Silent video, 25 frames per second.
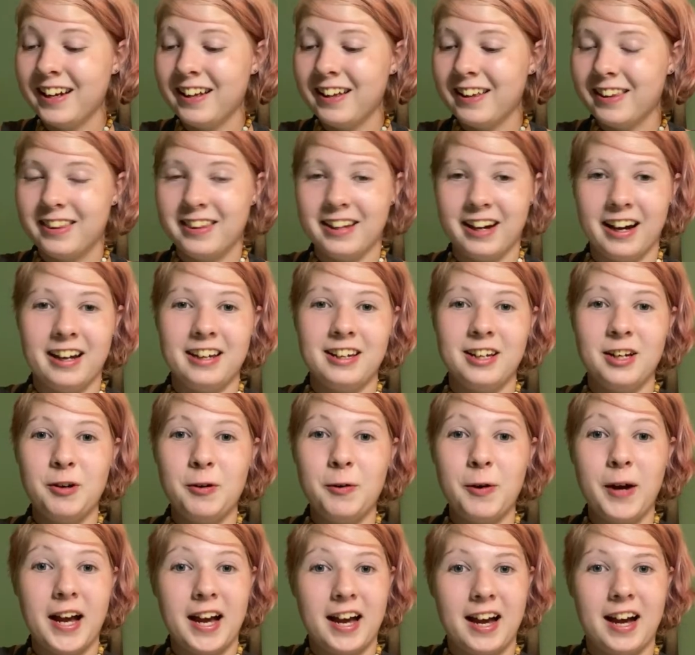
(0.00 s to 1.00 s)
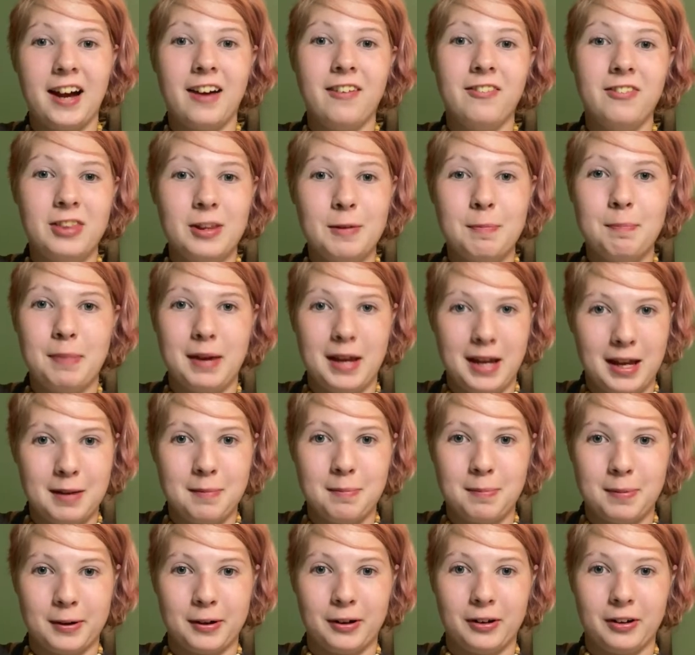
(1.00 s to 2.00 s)
that you have the
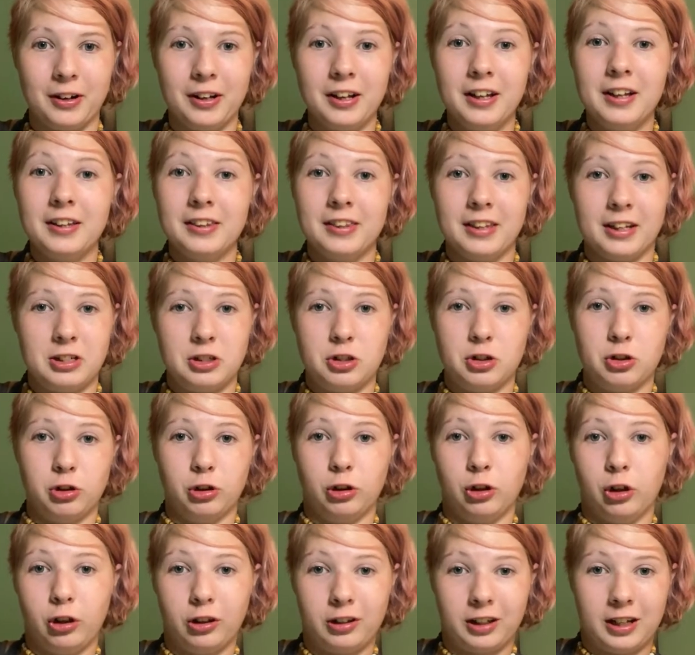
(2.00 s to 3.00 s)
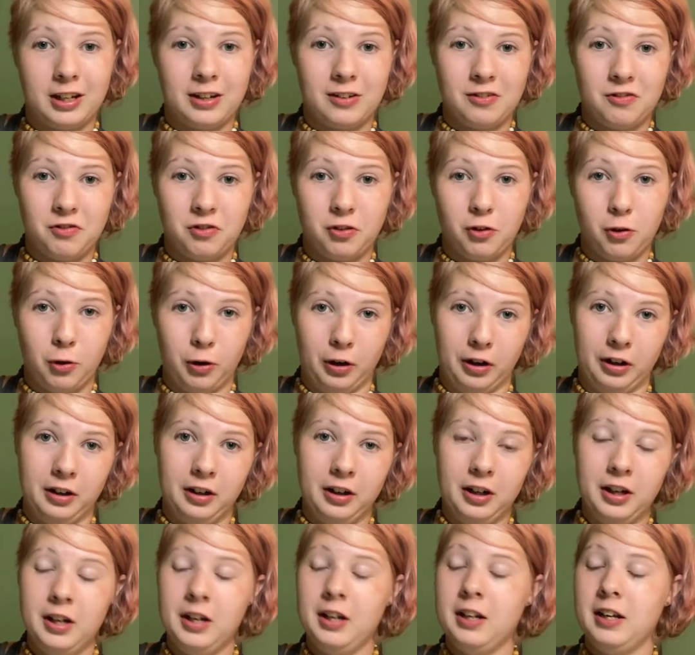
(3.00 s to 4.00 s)
paper that you're looking for.
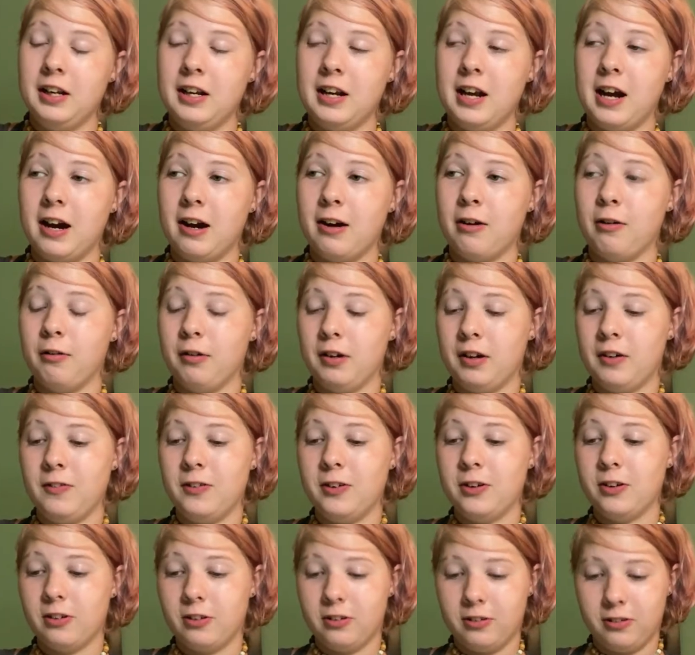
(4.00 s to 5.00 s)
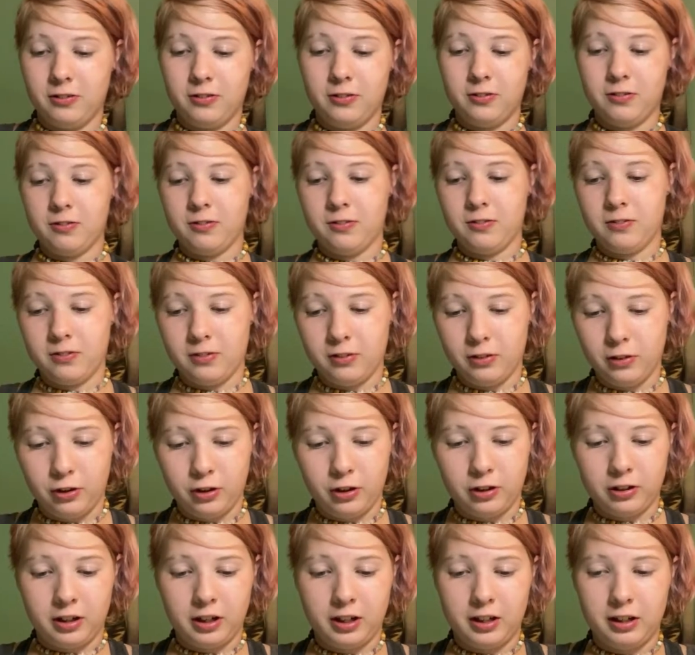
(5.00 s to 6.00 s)
Now, if you're
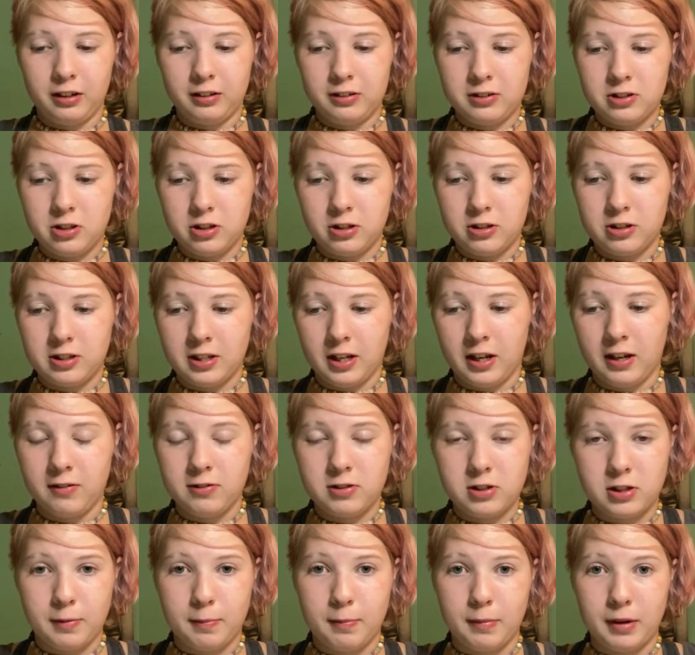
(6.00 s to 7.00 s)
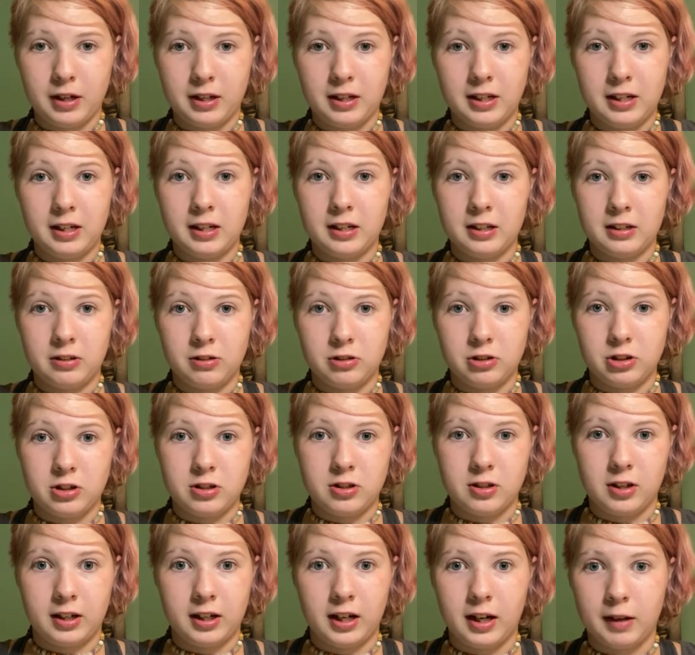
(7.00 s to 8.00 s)
looking to save some money and you're just
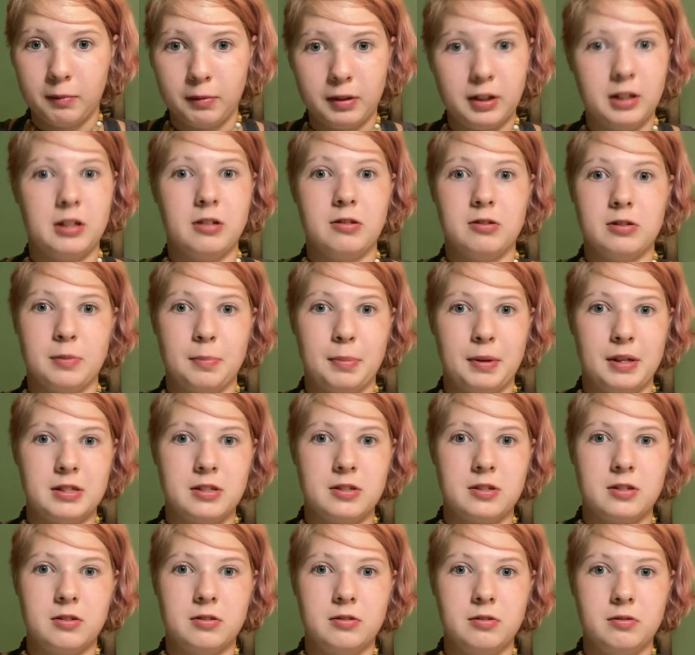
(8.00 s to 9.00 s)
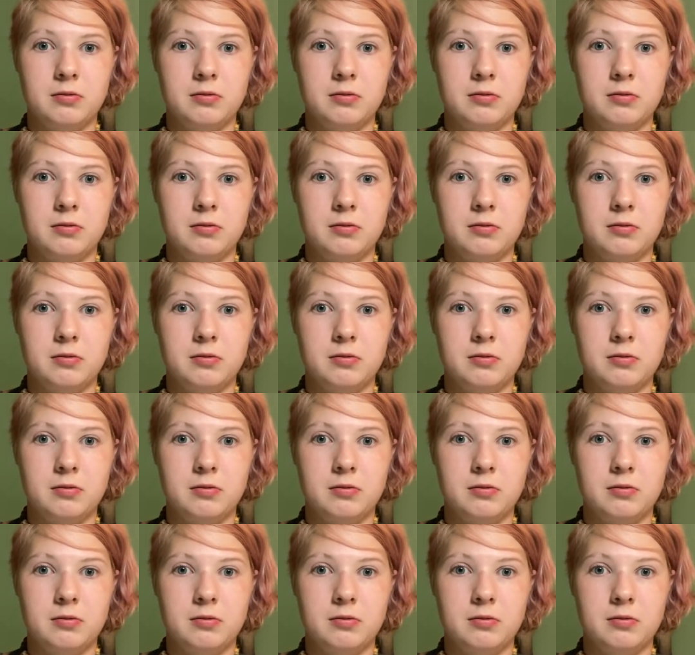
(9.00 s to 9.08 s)
like, I'm going to use a pencil,